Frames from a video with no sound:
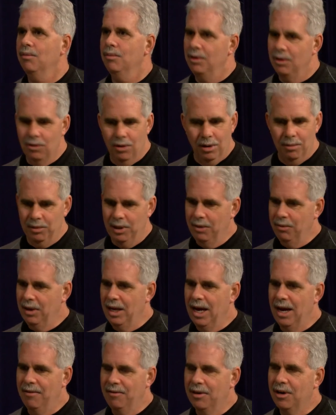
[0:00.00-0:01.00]
Normally, we
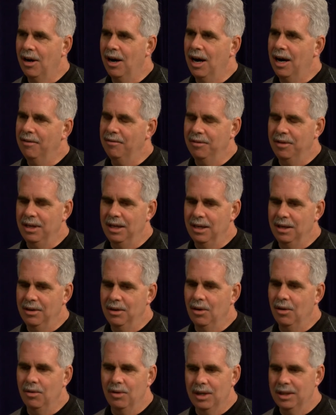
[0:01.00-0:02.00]
have coffee and
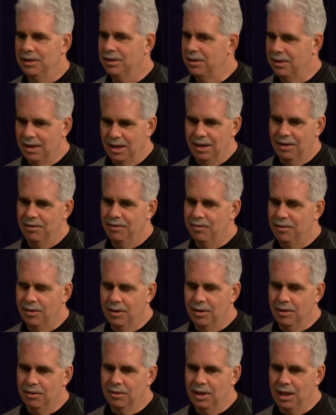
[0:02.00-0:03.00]
donuts there
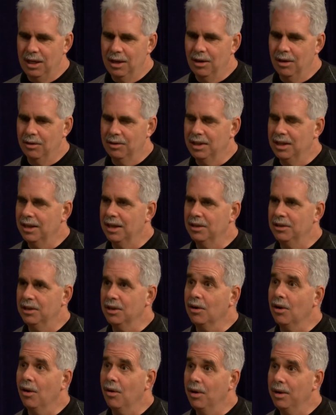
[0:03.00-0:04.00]
for you know to get you
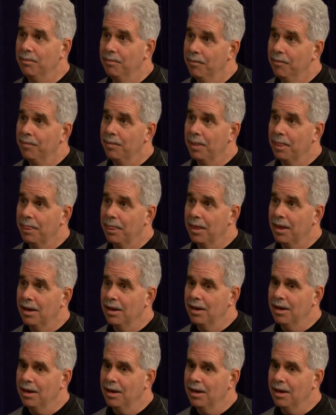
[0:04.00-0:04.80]
and going. Bring some friends.